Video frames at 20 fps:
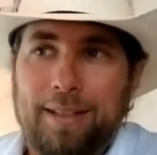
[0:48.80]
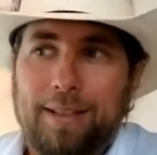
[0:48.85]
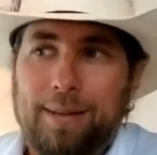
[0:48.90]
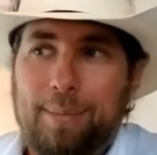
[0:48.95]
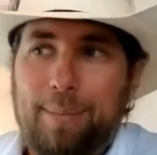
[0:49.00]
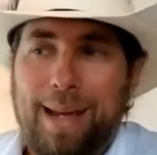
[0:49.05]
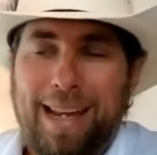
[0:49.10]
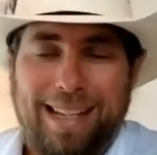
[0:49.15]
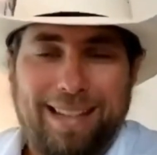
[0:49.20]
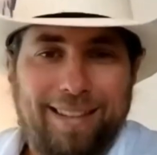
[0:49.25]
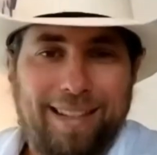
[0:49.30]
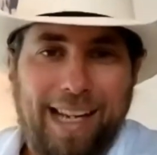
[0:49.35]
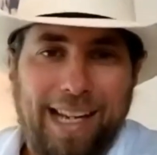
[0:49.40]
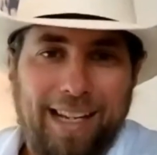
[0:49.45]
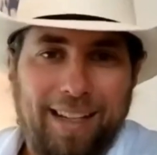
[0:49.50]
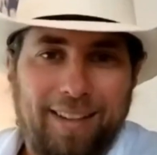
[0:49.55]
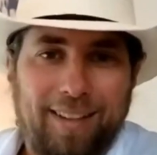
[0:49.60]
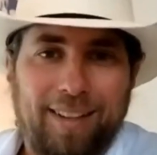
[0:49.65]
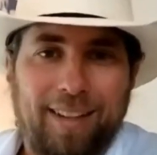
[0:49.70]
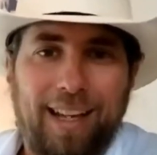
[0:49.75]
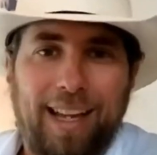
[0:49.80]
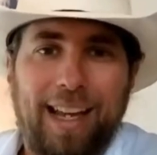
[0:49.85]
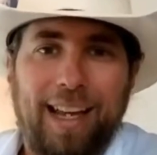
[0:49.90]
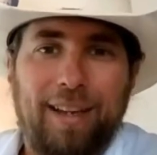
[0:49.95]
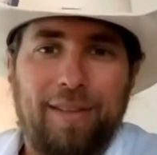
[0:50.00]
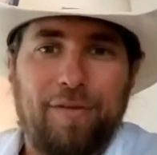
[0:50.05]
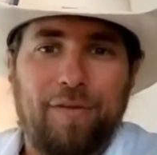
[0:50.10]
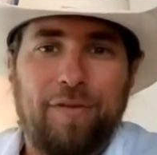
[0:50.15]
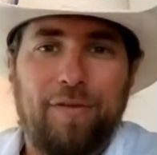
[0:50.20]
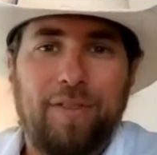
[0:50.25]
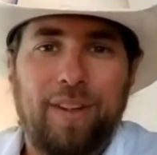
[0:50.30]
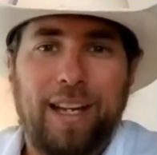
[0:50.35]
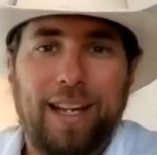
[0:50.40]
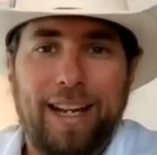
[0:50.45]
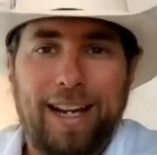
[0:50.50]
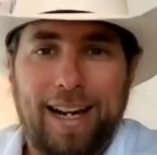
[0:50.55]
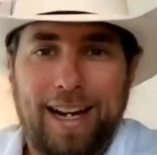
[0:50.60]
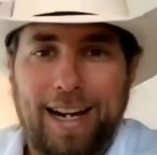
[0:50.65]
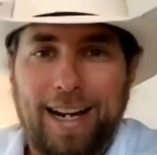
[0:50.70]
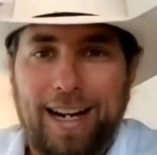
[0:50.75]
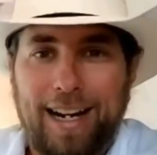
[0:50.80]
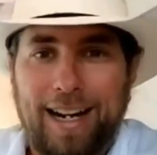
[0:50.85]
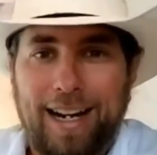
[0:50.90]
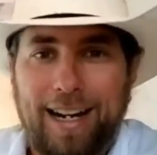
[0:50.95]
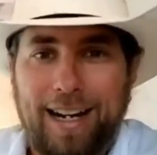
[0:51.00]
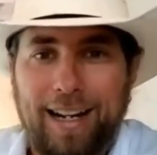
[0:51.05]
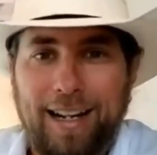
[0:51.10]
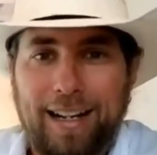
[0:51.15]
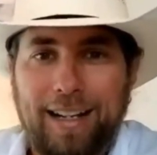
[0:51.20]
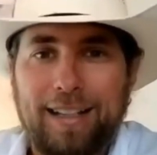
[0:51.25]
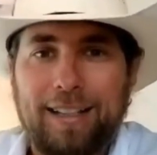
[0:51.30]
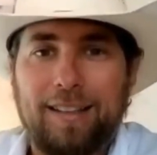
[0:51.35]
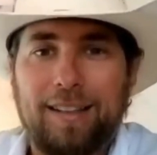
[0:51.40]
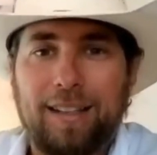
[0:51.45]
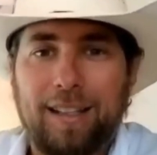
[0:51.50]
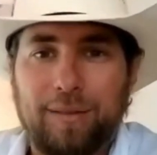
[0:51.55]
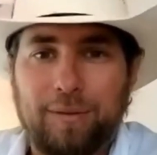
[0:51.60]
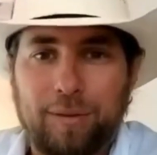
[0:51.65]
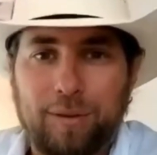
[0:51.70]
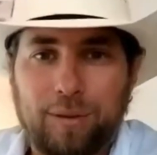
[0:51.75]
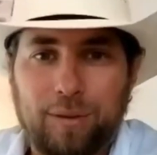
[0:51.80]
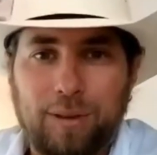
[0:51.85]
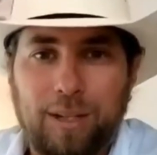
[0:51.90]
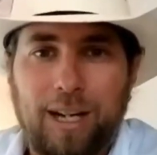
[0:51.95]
maintains a high level,